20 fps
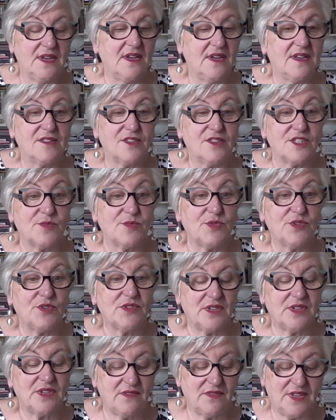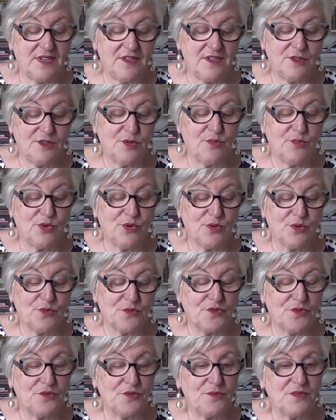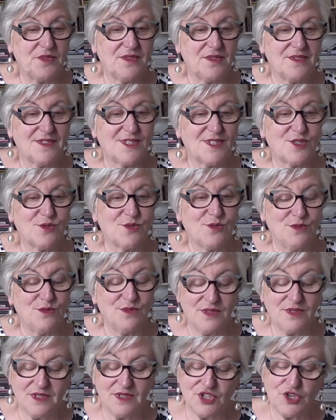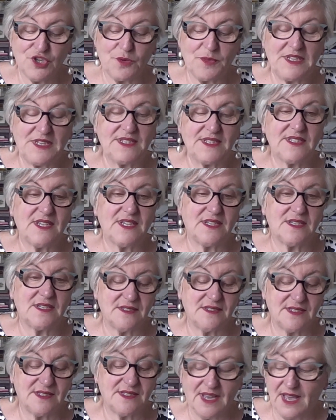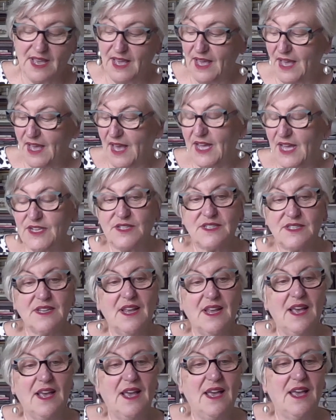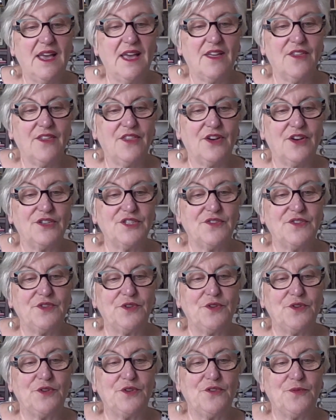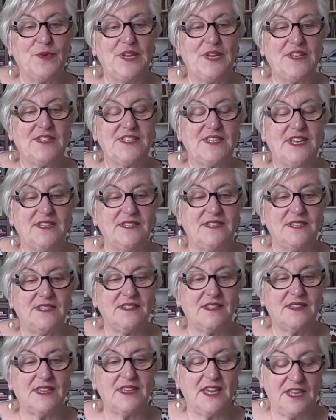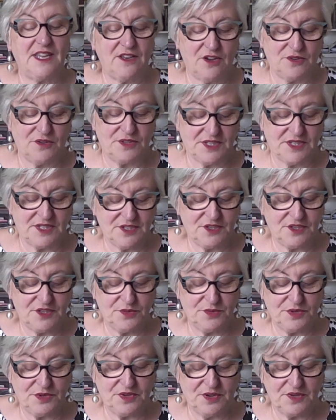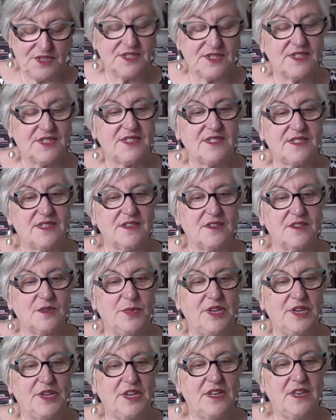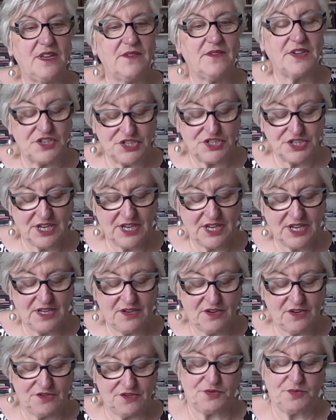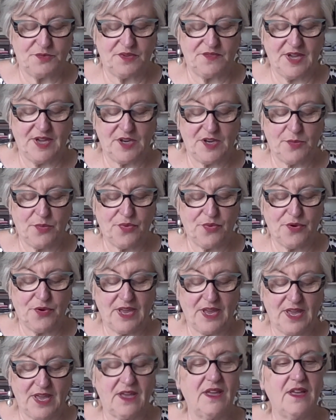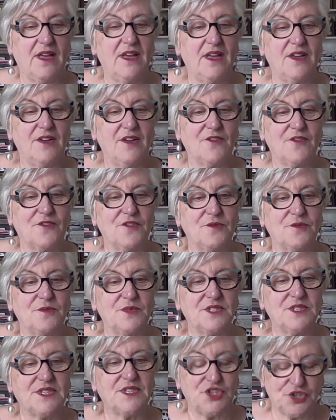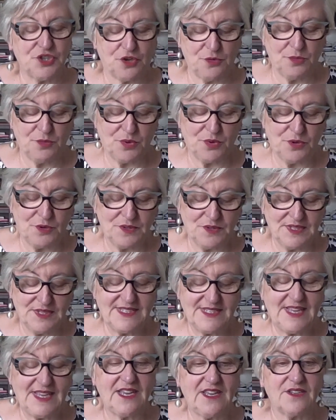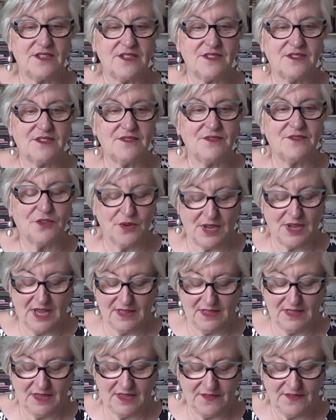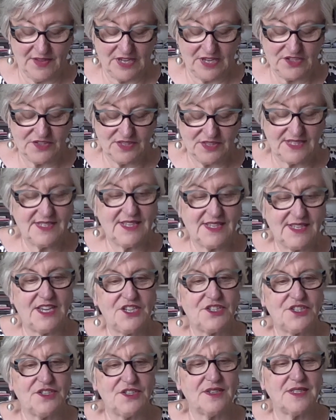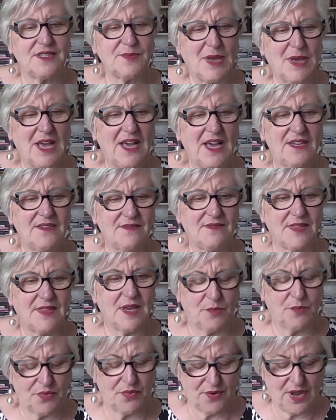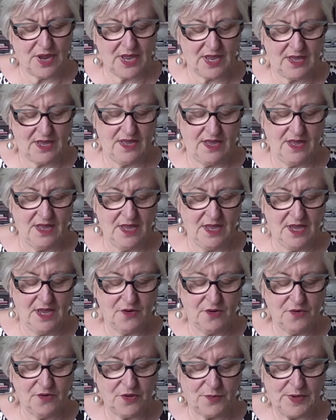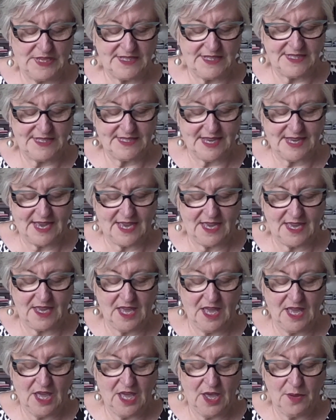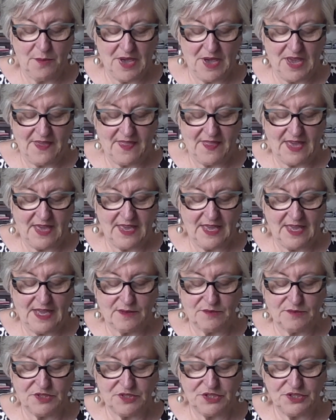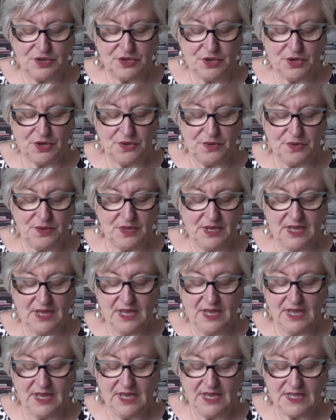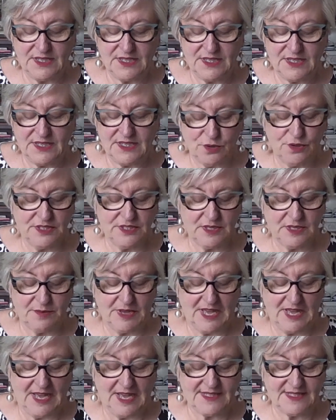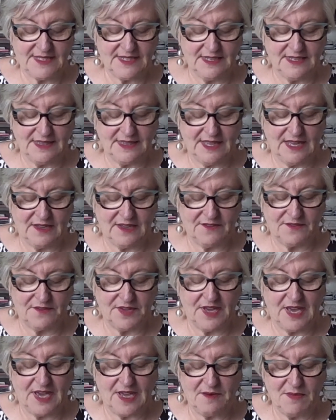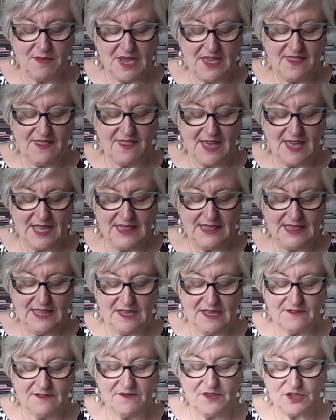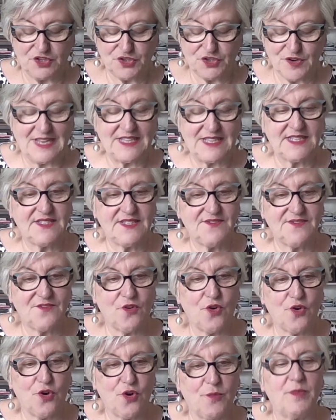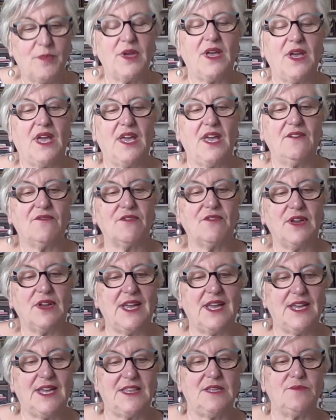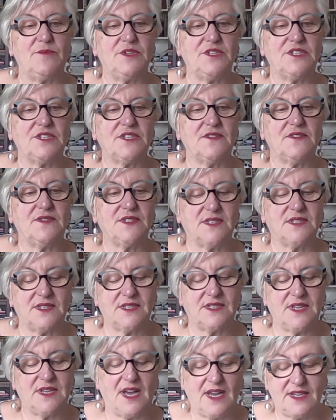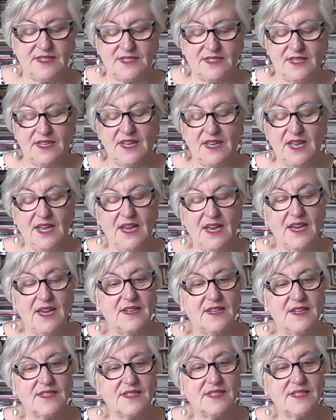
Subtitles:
the sporting field, the boardroom, the schools, the shopping centres. And those of you who've been attending the keynotes, you would notice that at the beginning of each keynote, we've had a prayer from St. John Paul II for Catholic evangelization. And as part of that prayer, we've been saying, may they come to know his all-surpassing love, and may that love transform every element of society. And it's